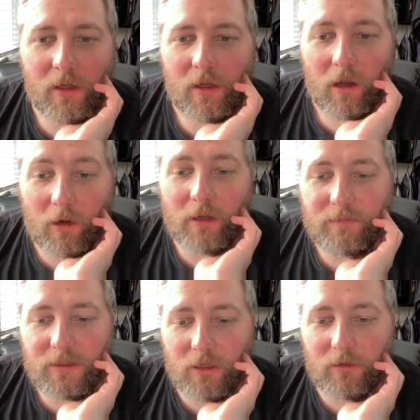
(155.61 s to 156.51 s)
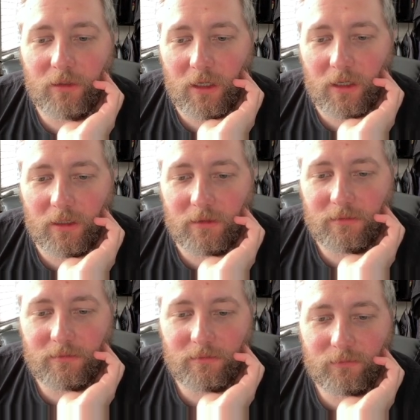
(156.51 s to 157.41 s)
Okay, so
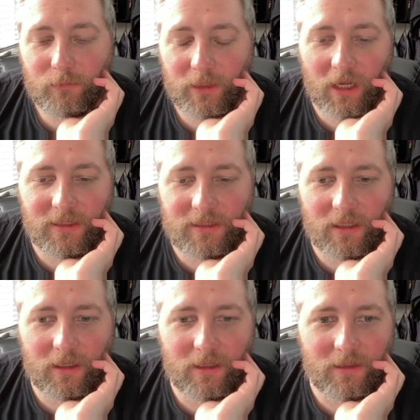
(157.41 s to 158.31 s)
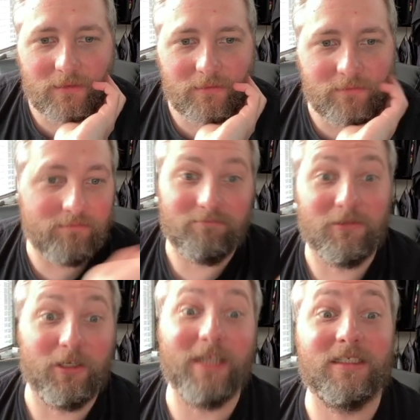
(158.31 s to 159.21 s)
we got so
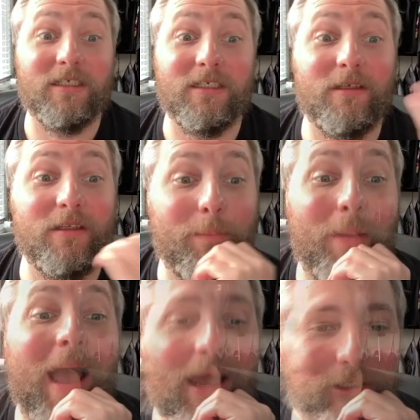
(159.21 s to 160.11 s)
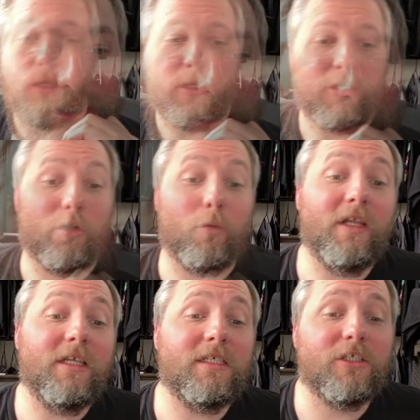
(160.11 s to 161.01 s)
that's the patch. So the
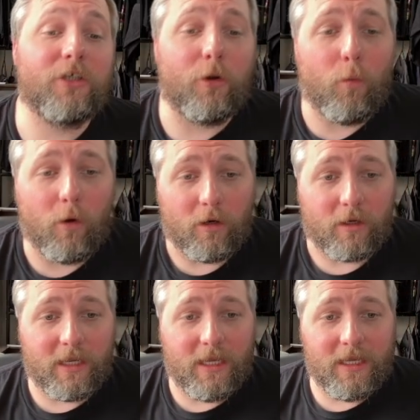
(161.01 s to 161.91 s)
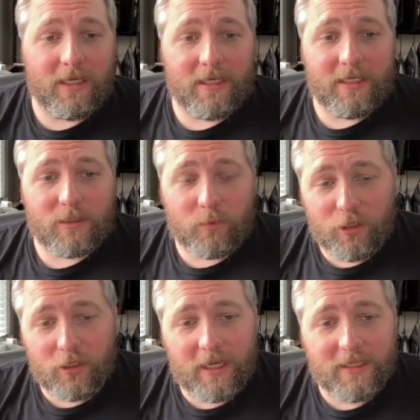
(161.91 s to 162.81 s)
way this is gonna work is when
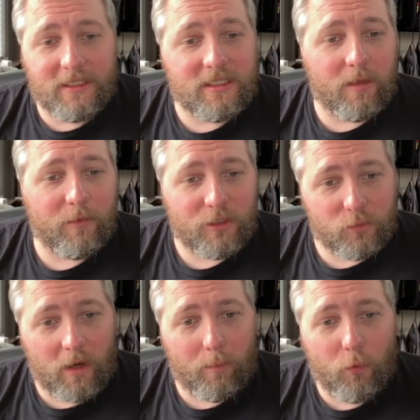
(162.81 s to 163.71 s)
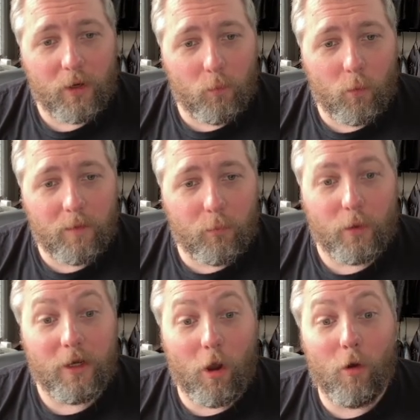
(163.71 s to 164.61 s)
you're looking at these numbers, we're at
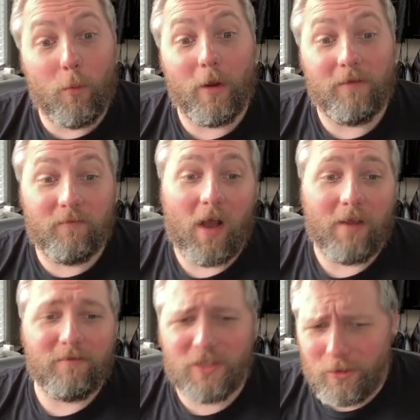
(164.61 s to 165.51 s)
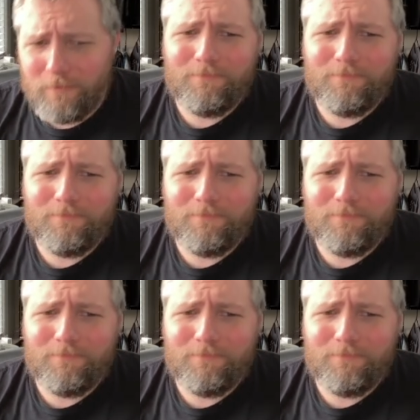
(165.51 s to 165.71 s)
0.1.0.5. So